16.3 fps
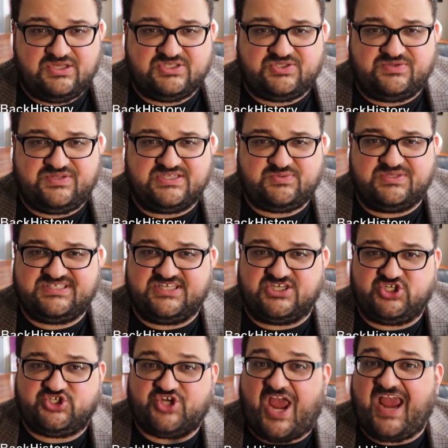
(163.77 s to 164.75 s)
So this was
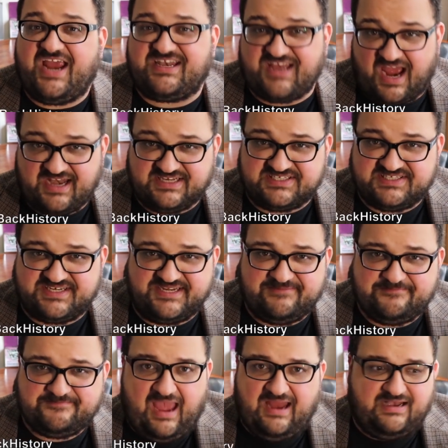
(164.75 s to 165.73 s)
the Shang
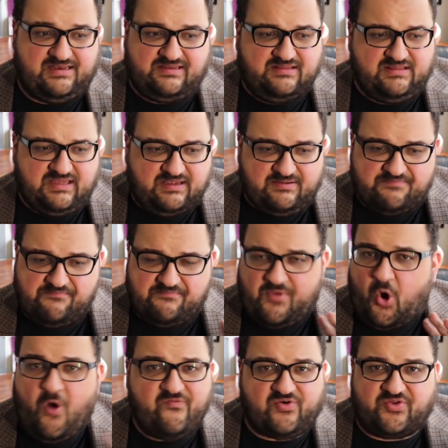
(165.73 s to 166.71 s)
Dynasty. And the
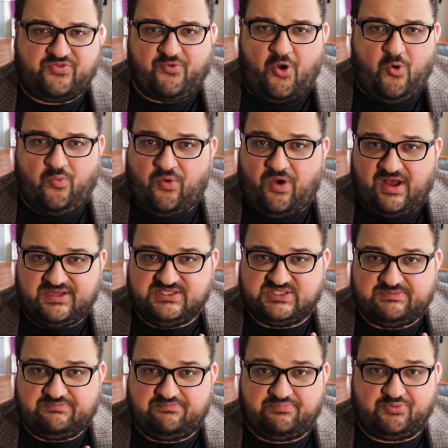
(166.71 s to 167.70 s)
overthrow
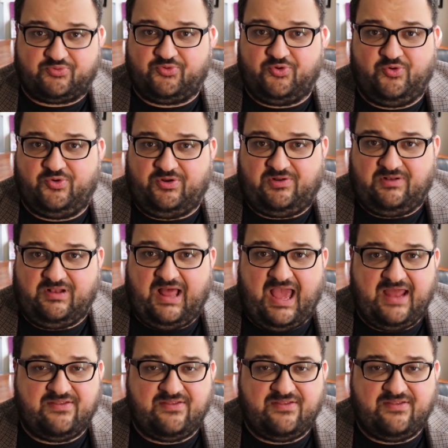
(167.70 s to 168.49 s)
was brutal,